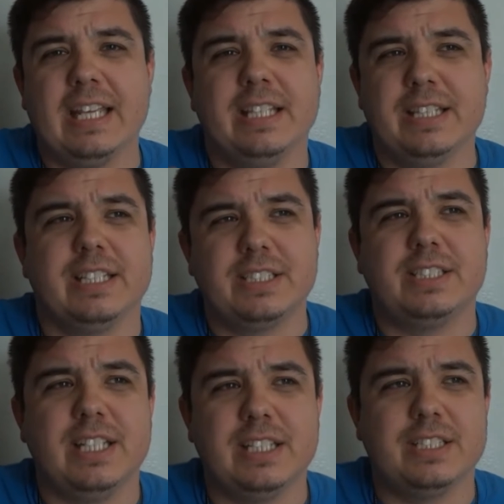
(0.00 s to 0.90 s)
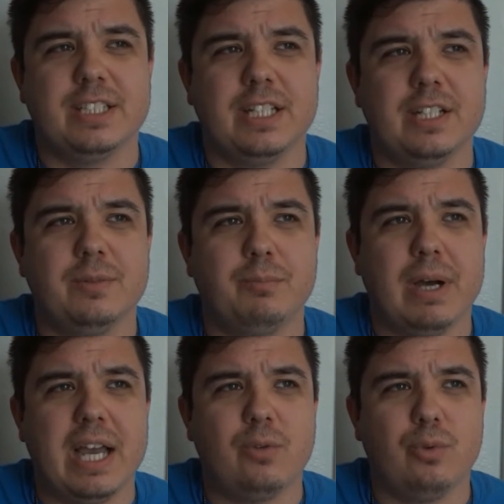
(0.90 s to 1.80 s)
in this season
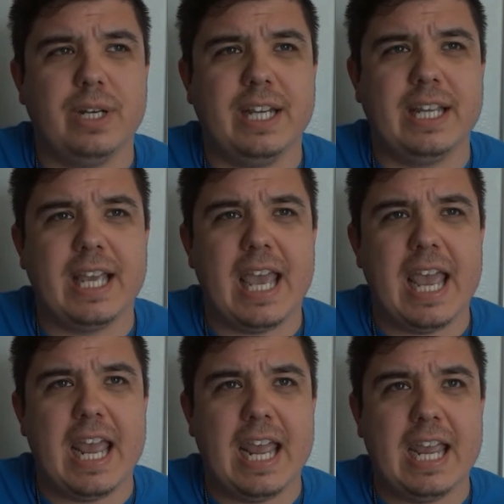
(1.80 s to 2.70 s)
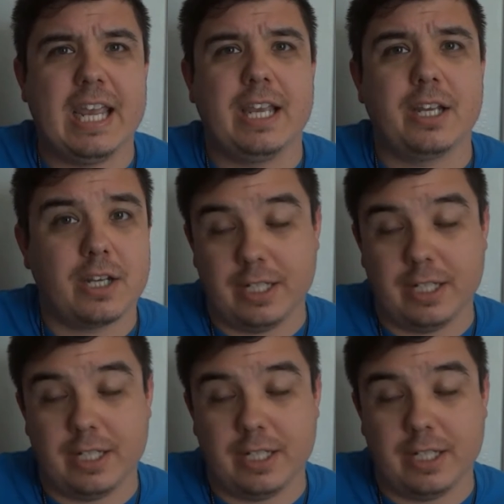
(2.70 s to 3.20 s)
by winning a